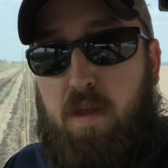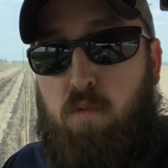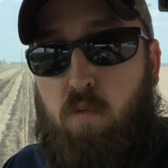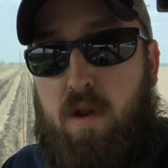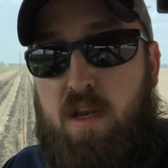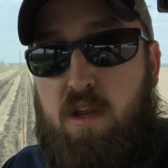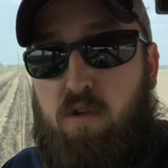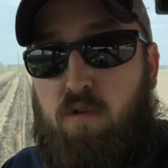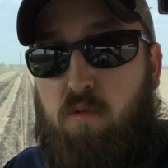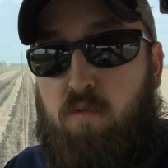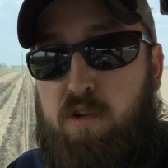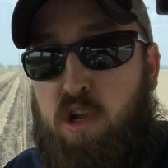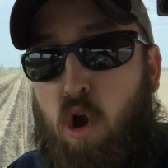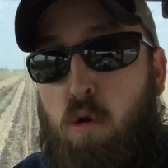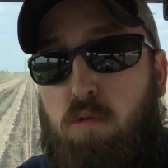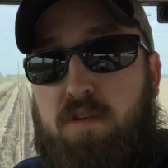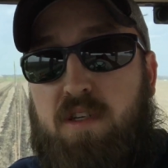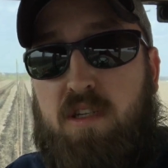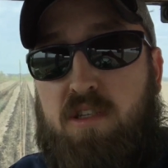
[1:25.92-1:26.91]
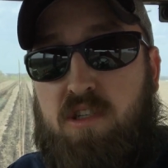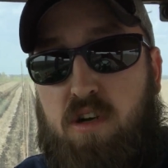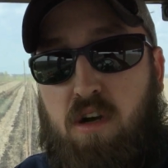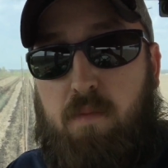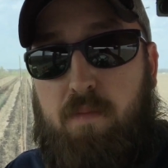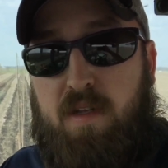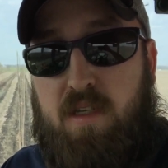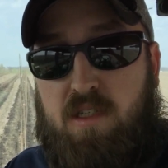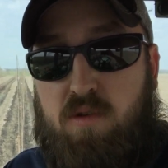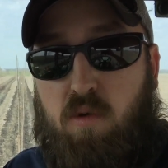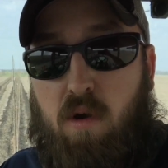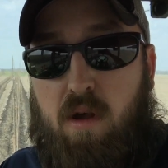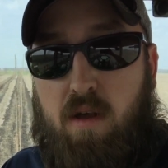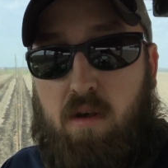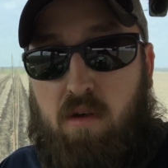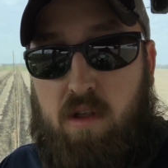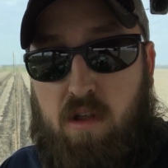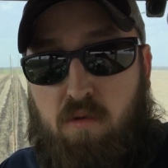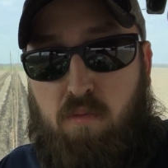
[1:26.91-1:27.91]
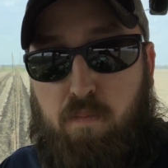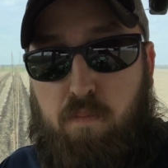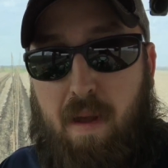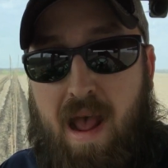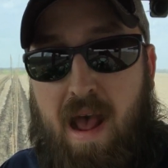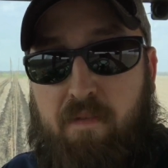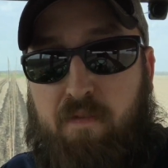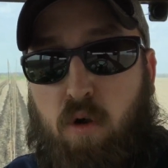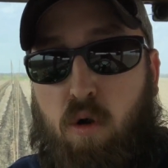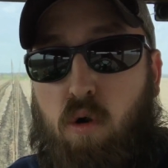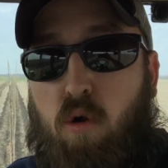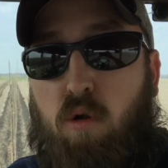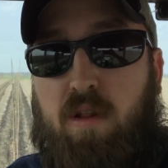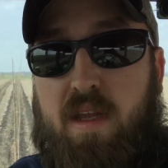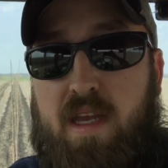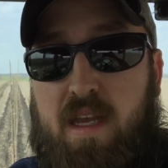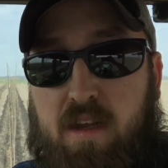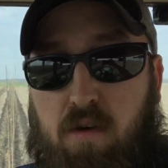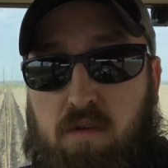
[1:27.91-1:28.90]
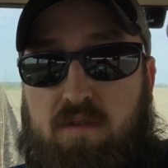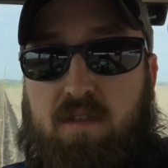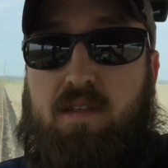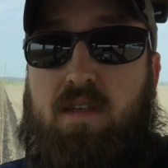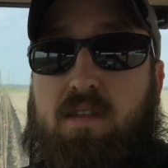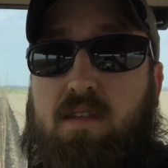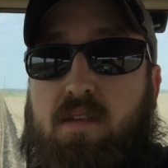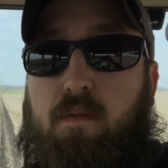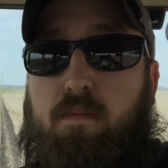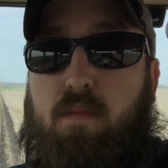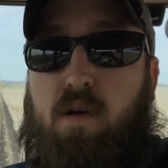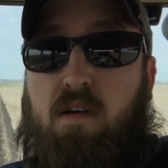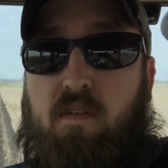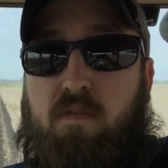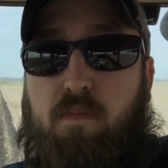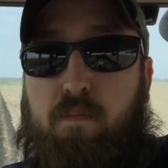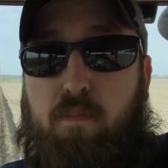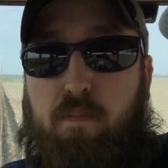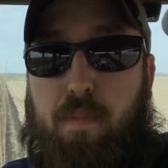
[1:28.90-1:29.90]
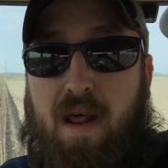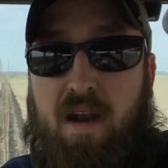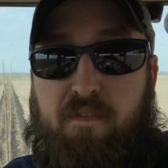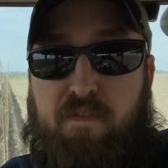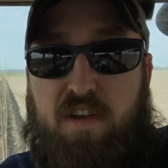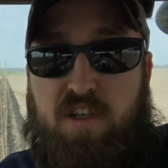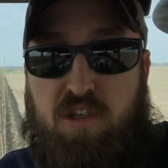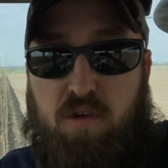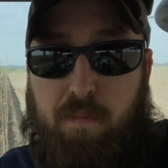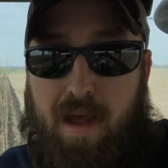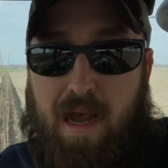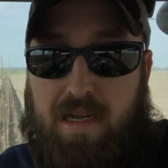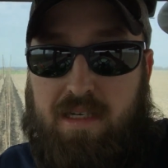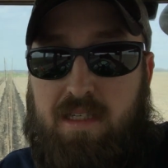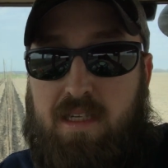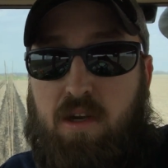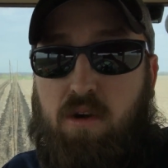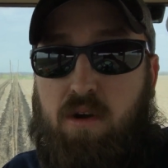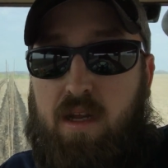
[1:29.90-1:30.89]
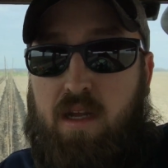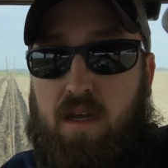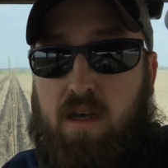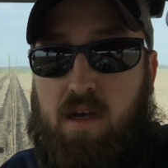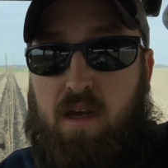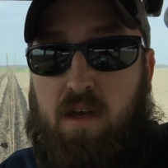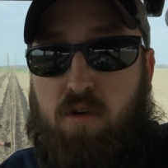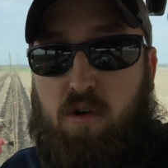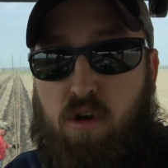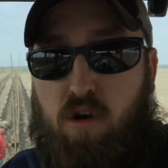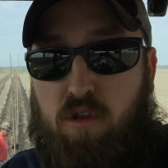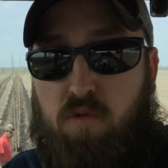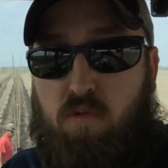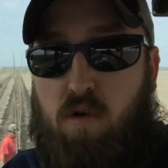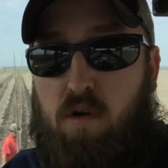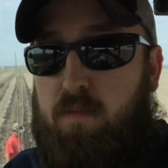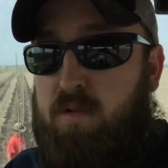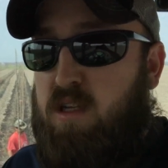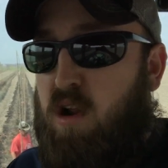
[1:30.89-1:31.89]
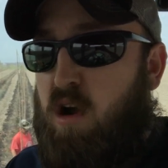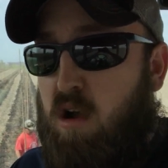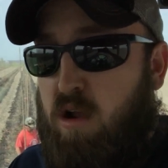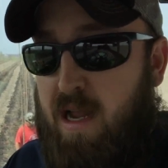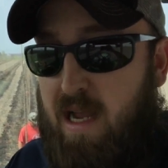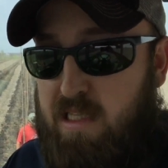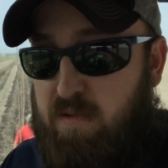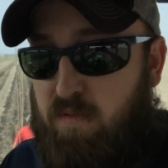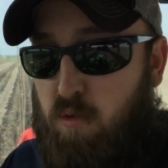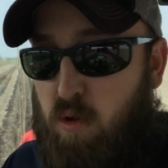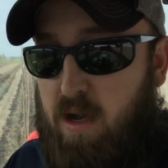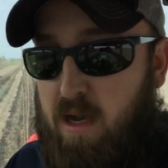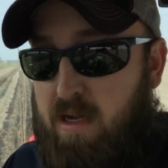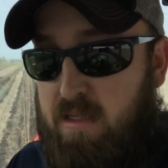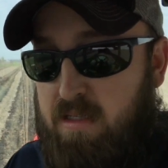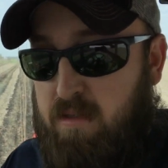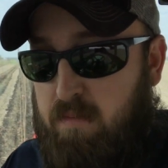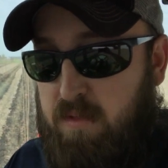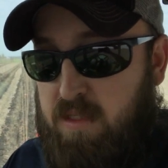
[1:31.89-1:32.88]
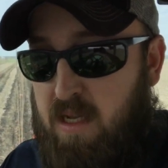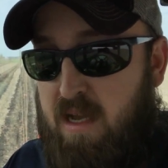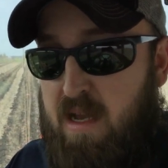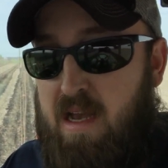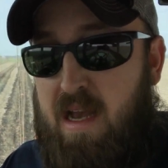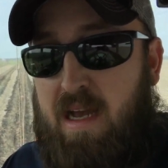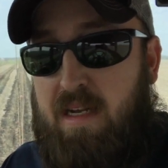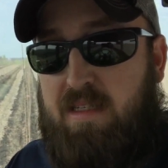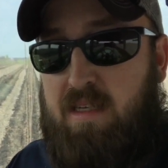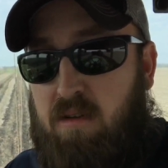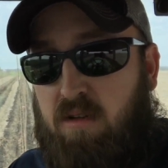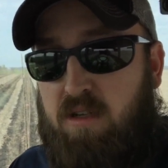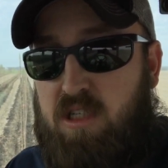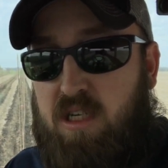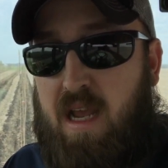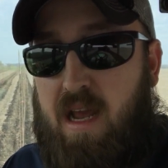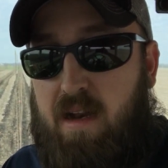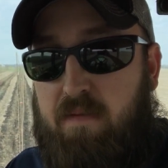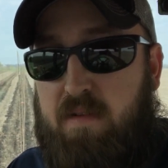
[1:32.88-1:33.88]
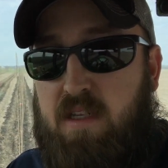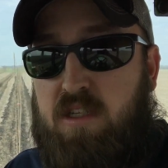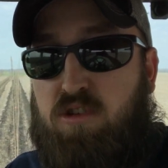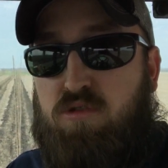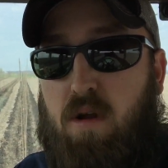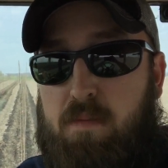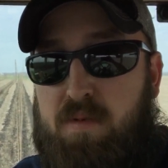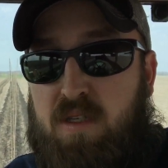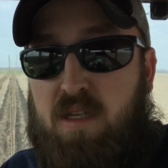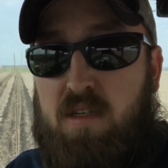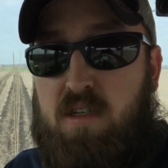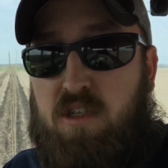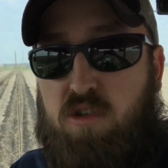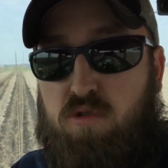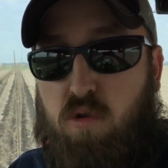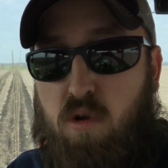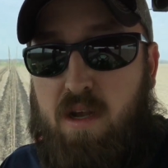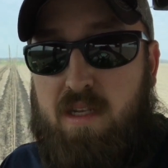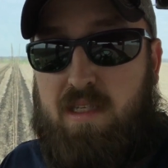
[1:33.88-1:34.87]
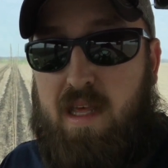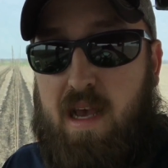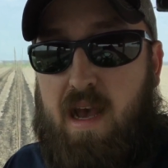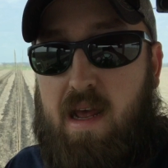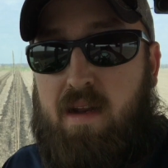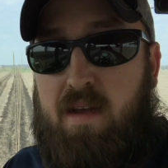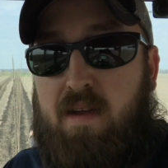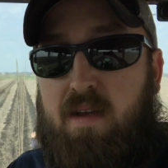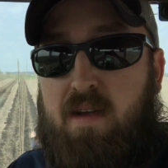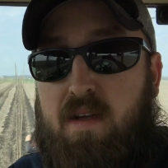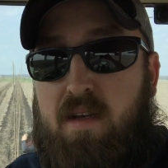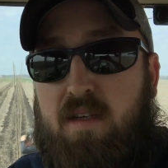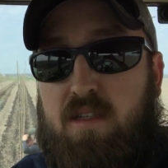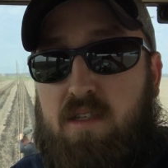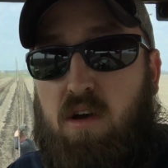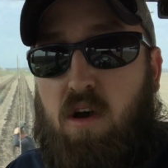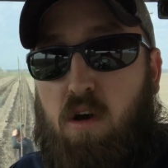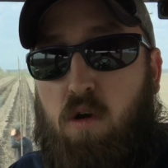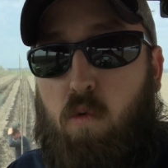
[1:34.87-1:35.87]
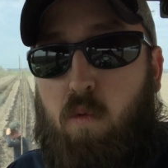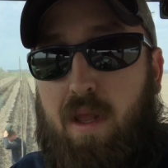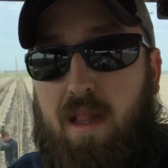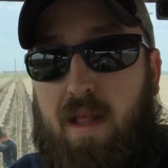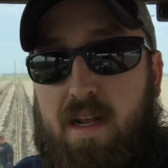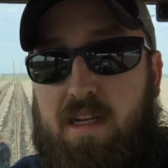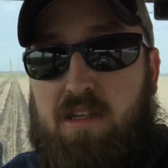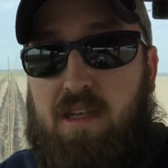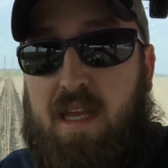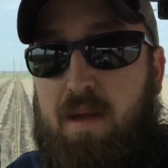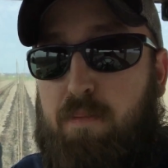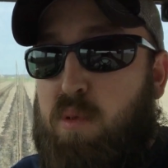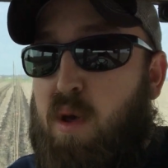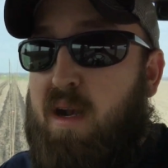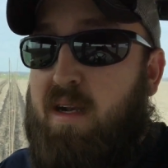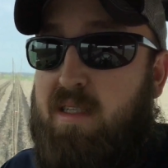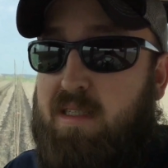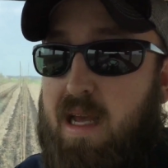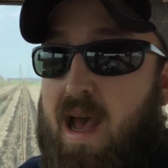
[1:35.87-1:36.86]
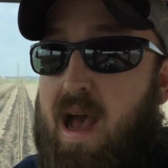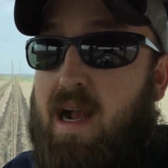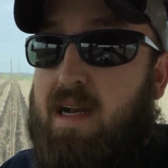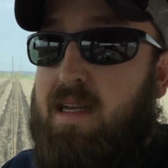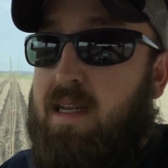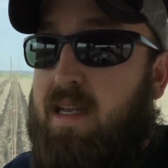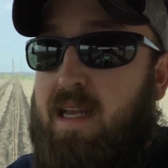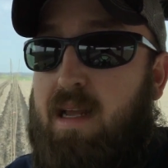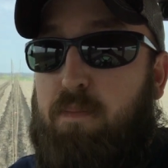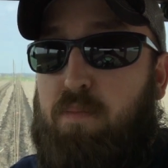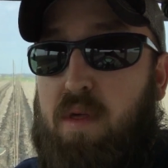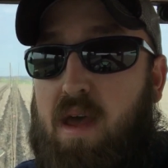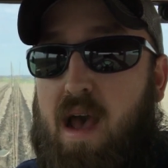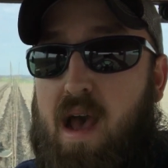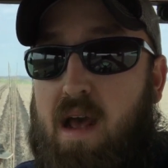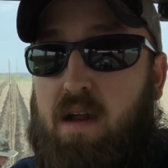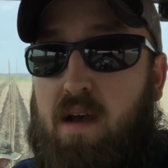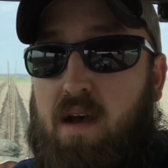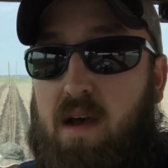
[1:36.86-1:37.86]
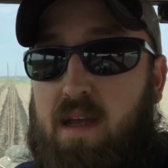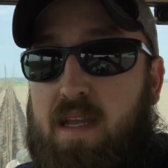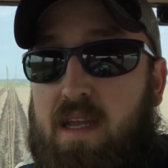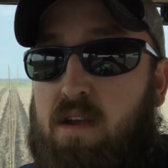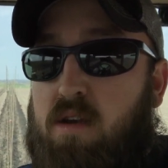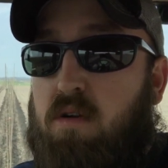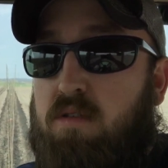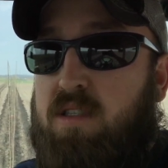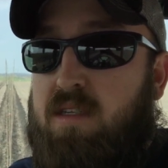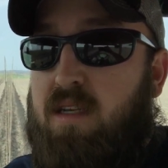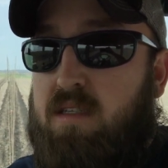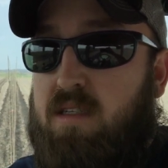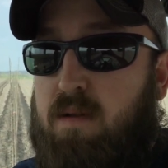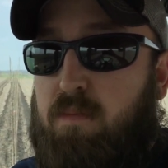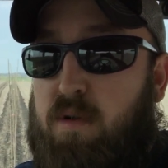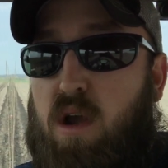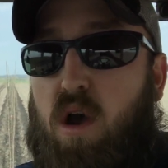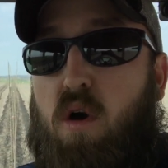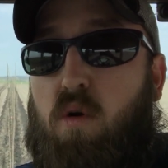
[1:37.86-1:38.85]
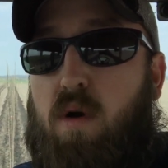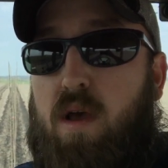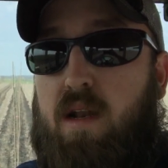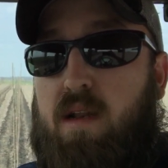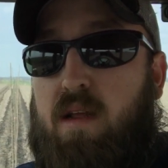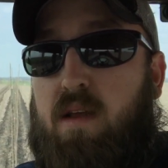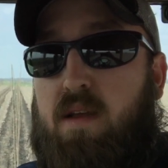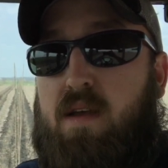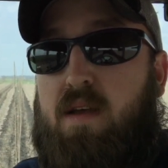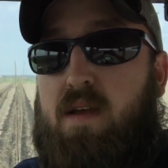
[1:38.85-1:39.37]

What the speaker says: when you don't disturb the soil, you have a whole ecosystem of beneficial bacteria and earthworms and all kinds of organisms, and tillage kind of disrupts and destroys that. So we like to keep that intact and keep that ecosystem going